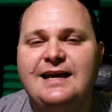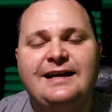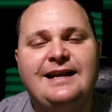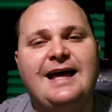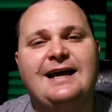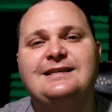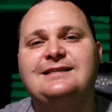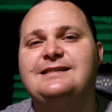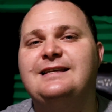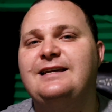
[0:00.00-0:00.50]

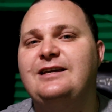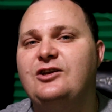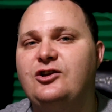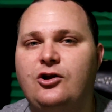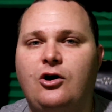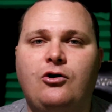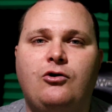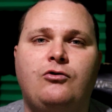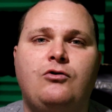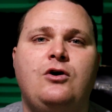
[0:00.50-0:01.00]
Next thing you
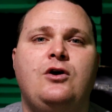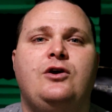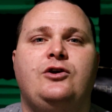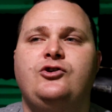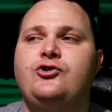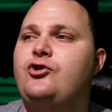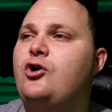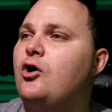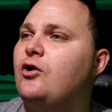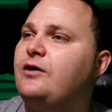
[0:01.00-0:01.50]
know,
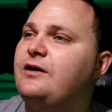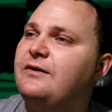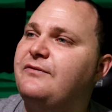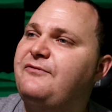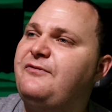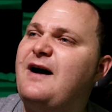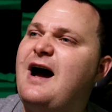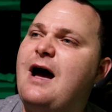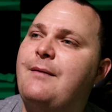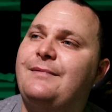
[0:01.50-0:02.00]
you go to
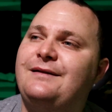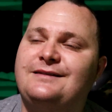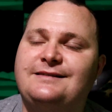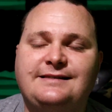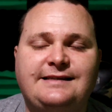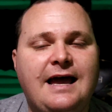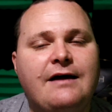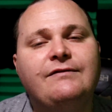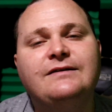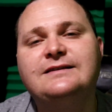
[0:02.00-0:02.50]
confinement
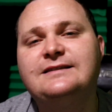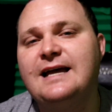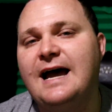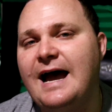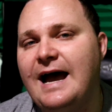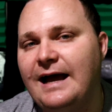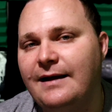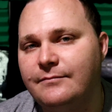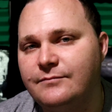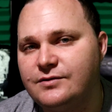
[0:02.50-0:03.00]
7
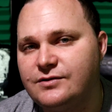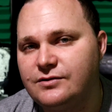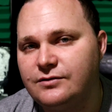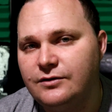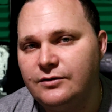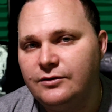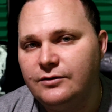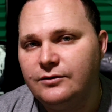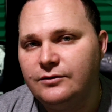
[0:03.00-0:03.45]
times.